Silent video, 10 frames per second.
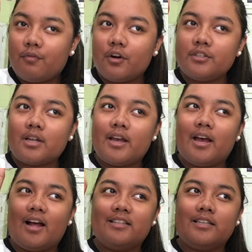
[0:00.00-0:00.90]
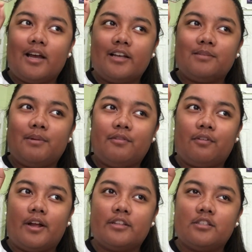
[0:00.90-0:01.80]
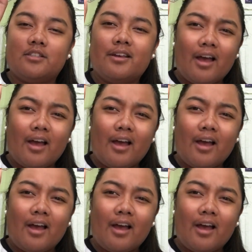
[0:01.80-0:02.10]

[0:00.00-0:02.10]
first I had to ask my friends,